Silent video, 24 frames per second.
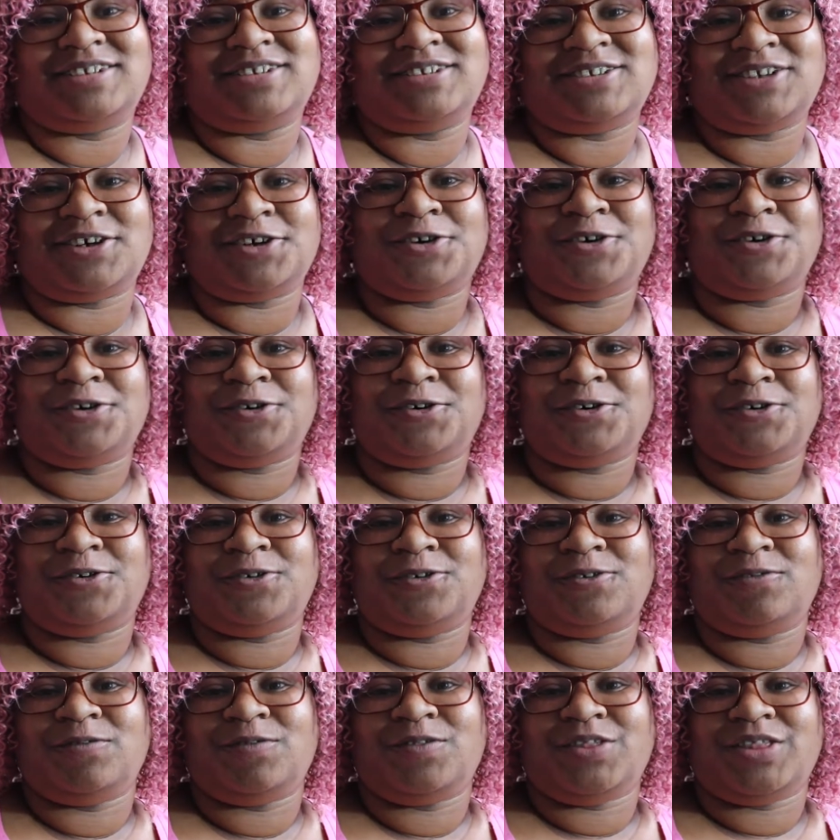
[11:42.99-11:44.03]

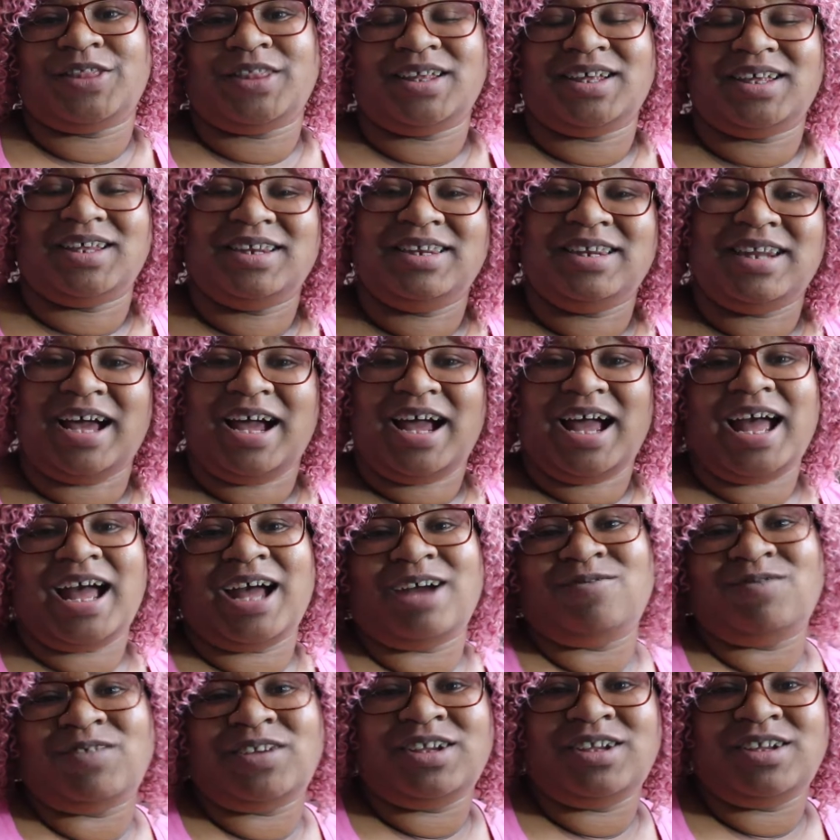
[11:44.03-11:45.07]
So not
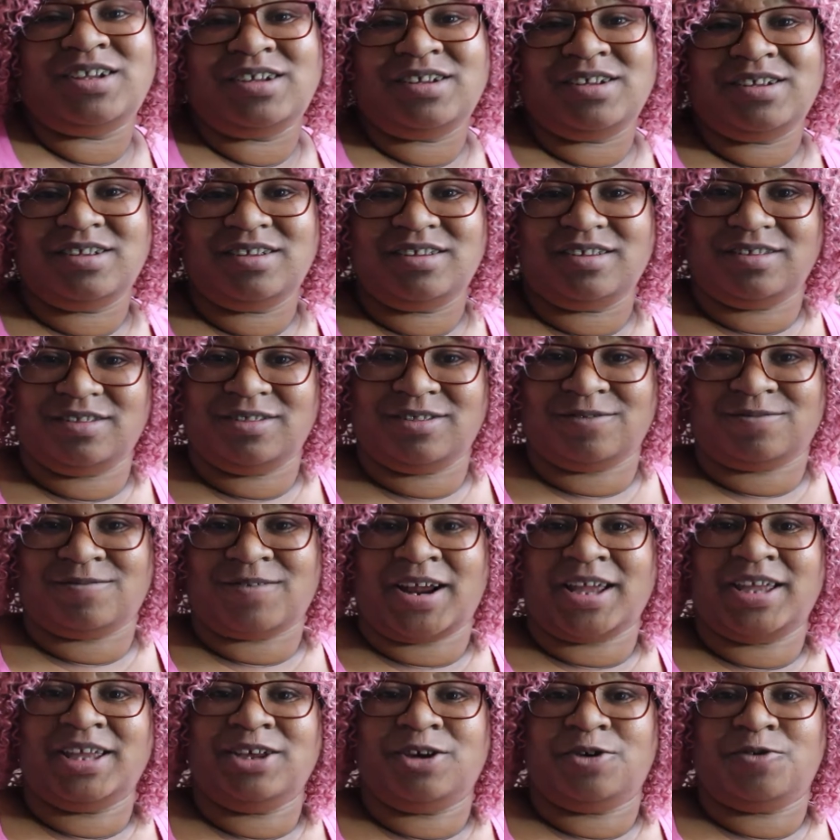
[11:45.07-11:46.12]
having the
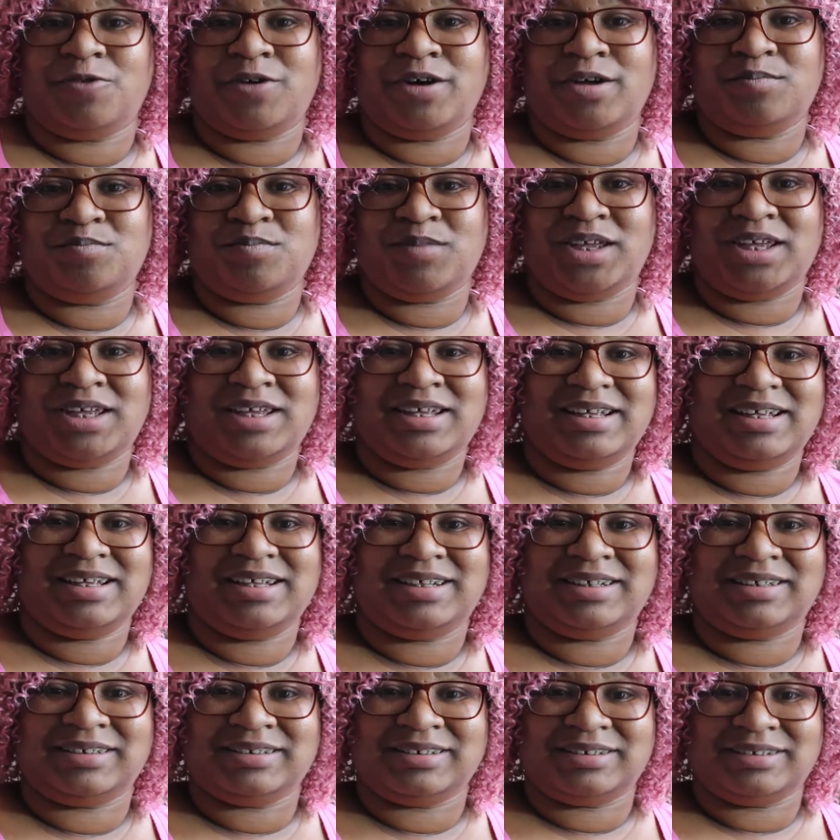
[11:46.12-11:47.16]
right equipment
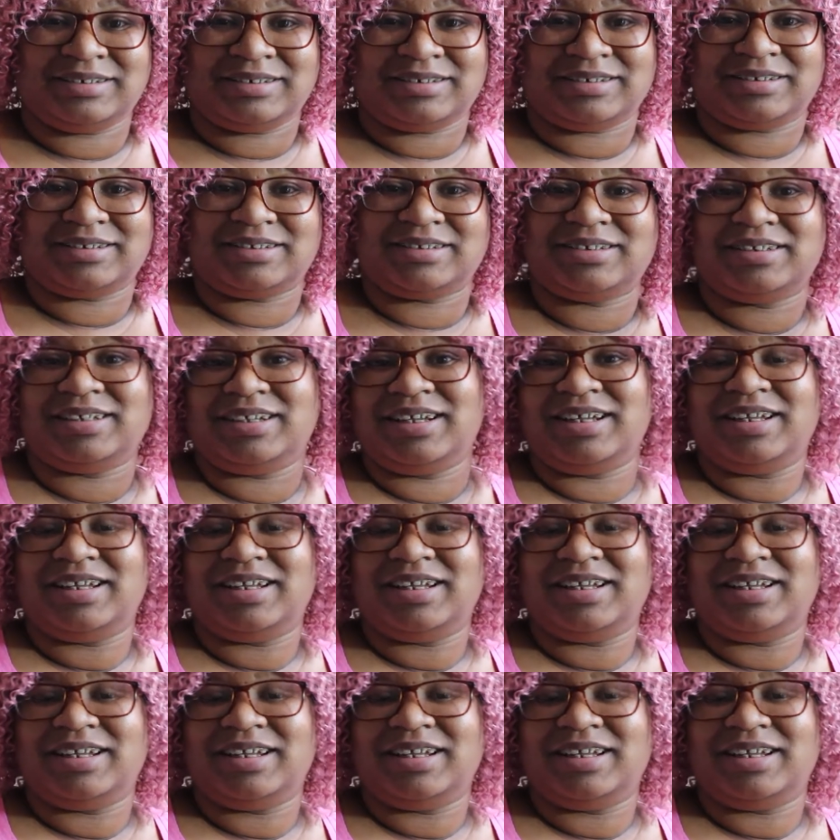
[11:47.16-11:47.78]
is